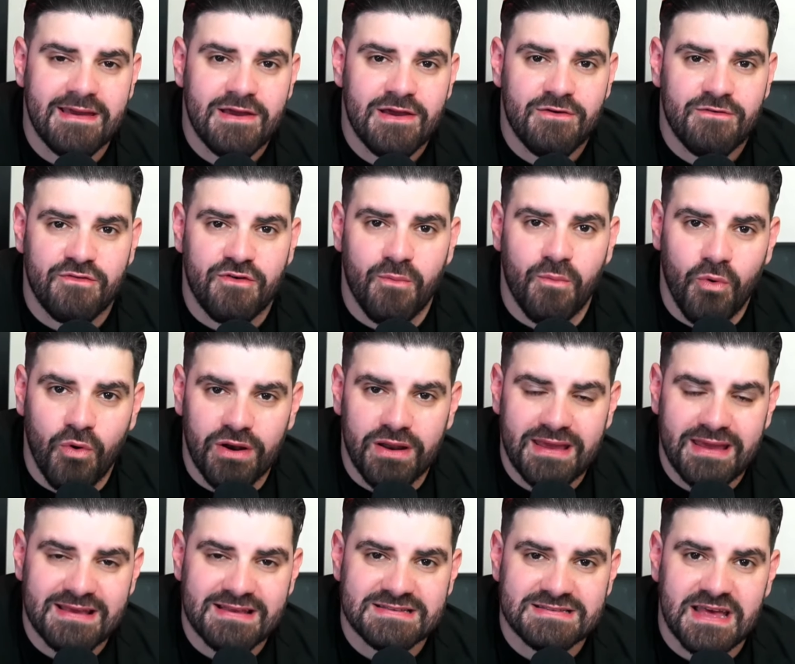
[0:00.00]
from what
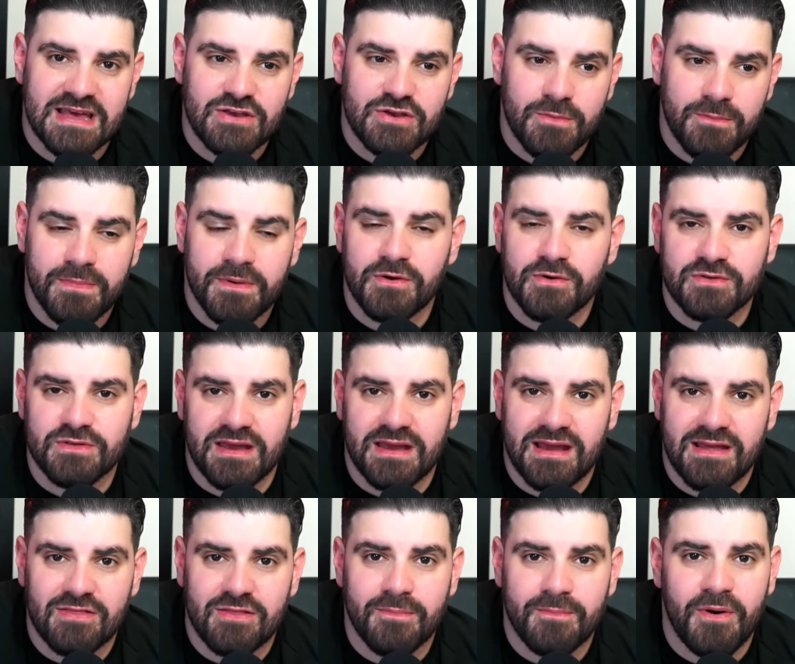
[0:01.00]
it is that you're building
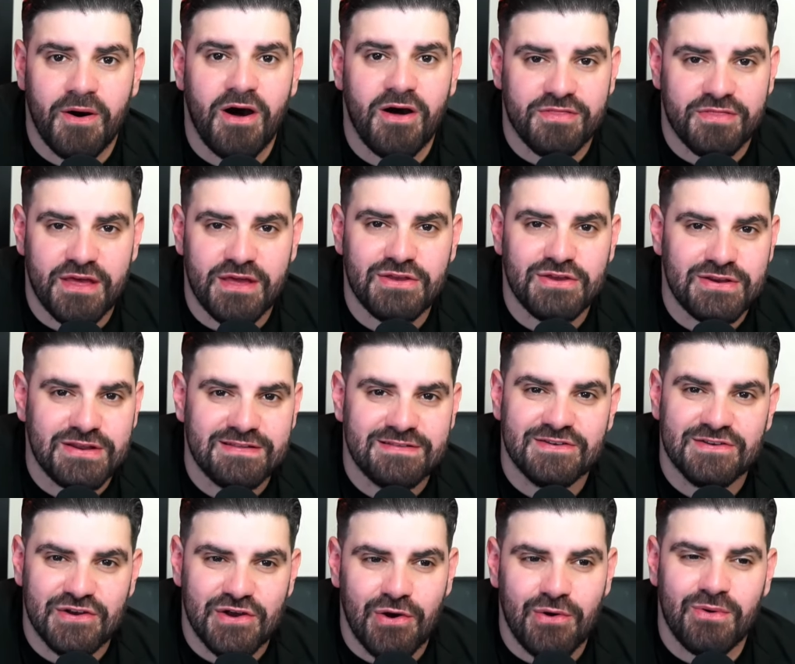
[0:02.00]
and the path that you need
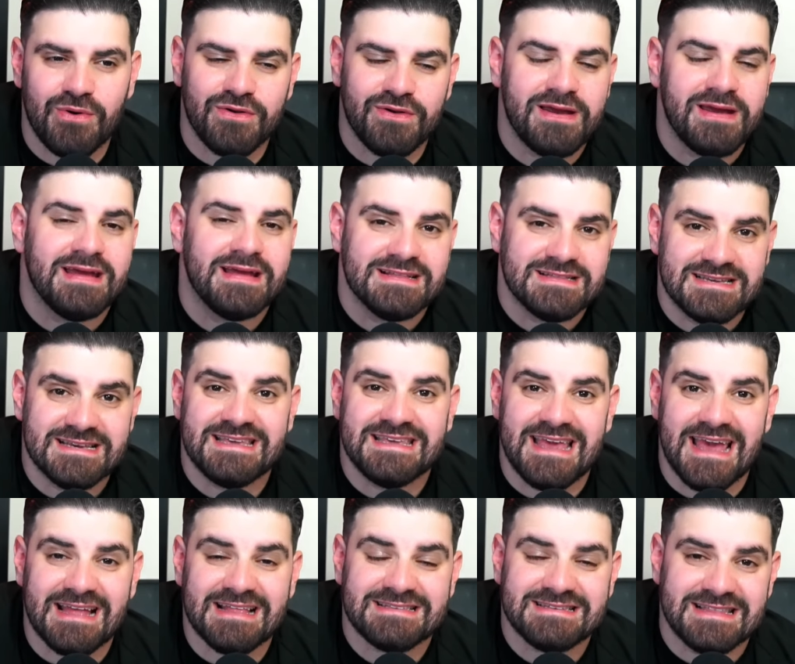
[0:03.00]
to go on to
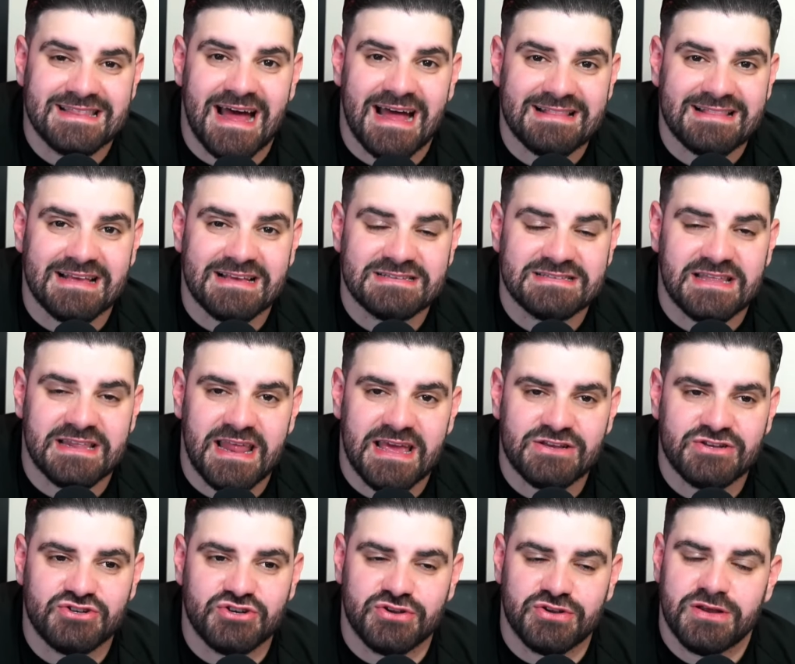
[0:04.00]
get to that
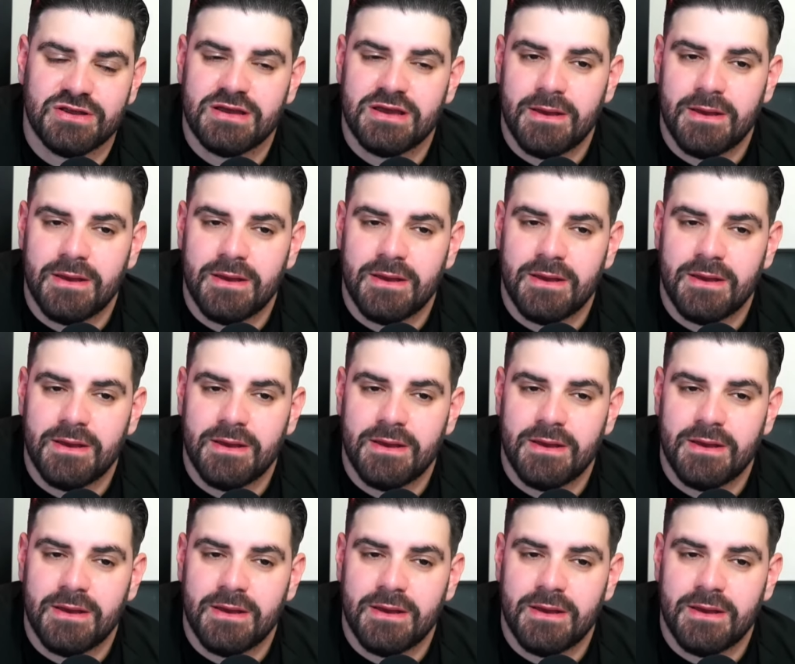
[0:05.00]
destination.